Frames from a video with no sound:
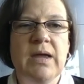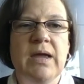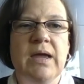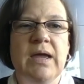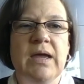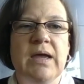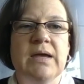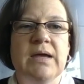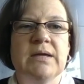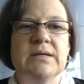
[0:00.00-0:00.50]

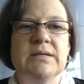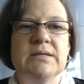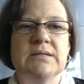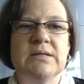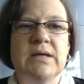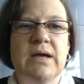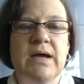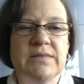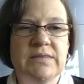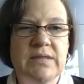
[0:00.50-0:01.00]
And
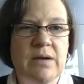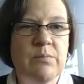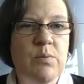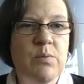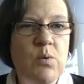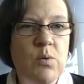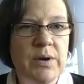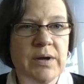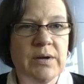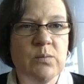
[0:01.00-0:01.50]
at that
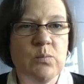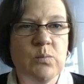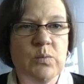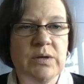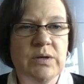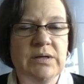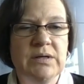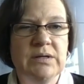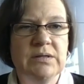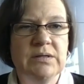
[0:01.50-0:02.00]
point,
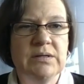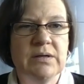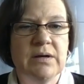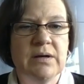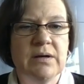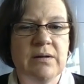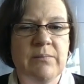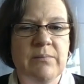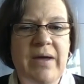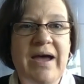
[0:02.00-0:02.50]
we
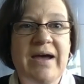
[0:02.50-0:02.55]
um,